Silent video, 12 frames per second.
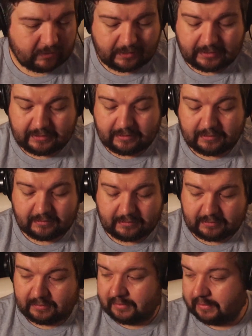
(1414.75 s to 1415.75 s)

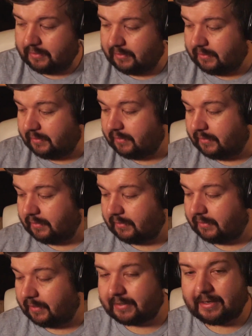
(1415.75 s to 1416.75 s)
is,
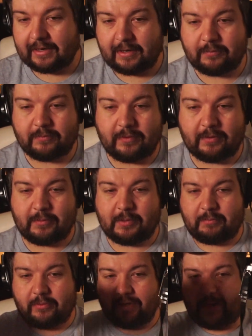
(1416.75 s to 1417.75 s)
again, I want
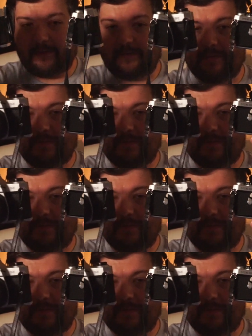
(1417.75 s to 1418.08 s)
to point out just